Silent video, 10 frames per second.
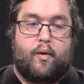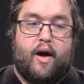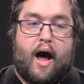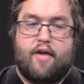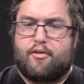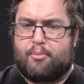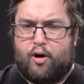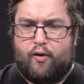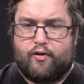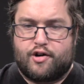has a
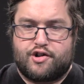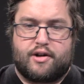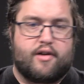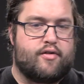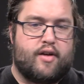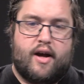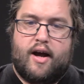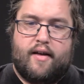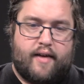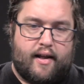Pro version because
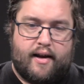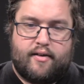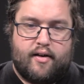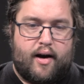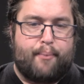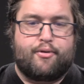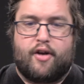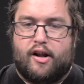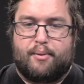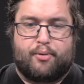they like to
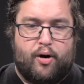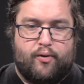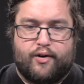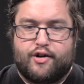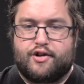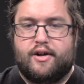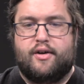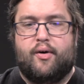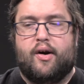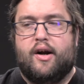upsell the Pro
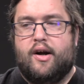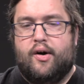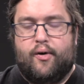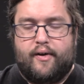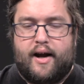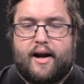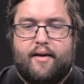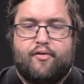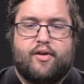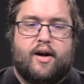version or that
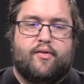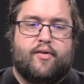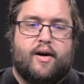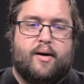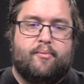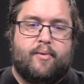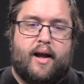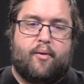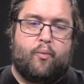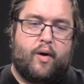kind of stuff.
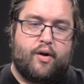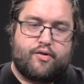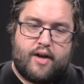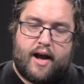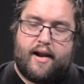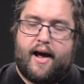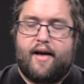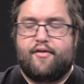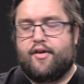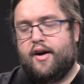Like Windows 10
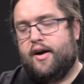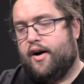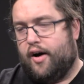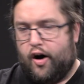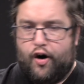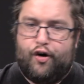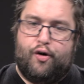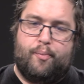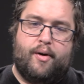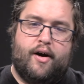has
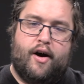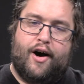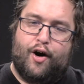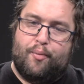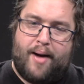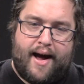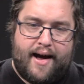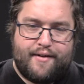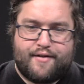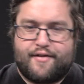Home, Home
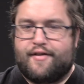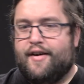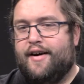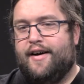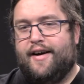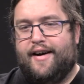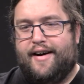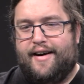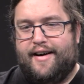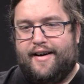S,
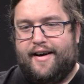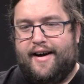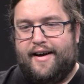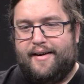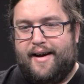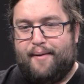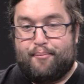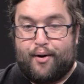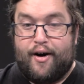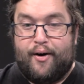and
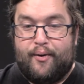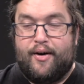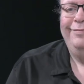Pro.